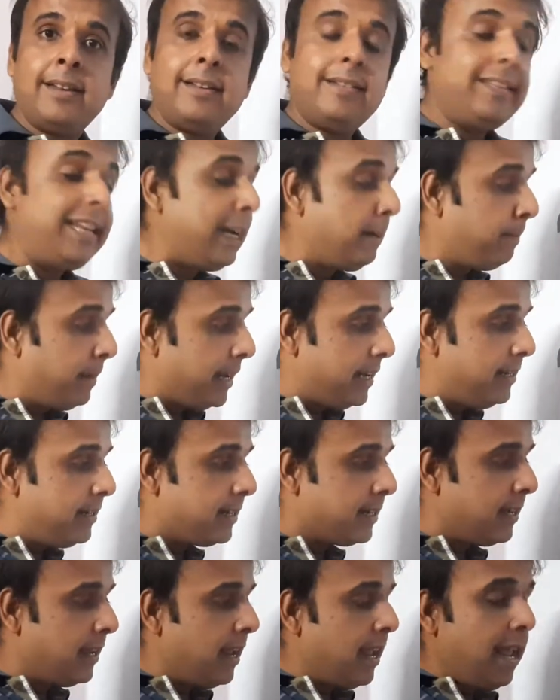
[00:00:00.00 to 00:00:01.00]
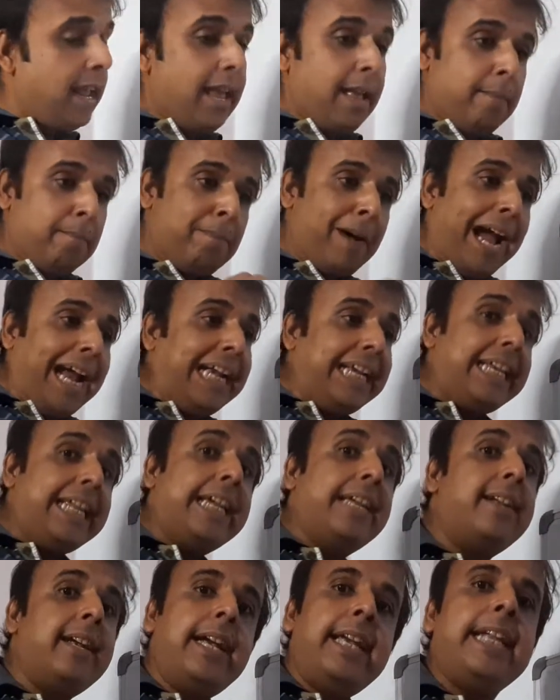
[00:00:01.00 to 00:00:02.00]
That means by
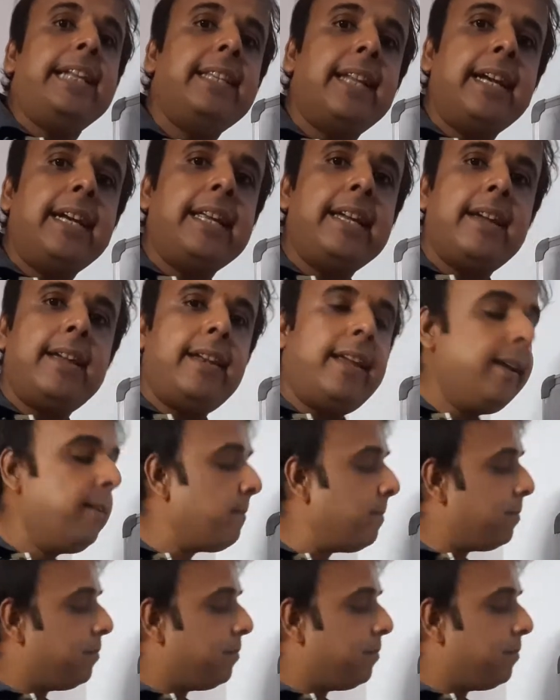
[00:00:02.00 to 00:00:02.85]
degrading the DNA,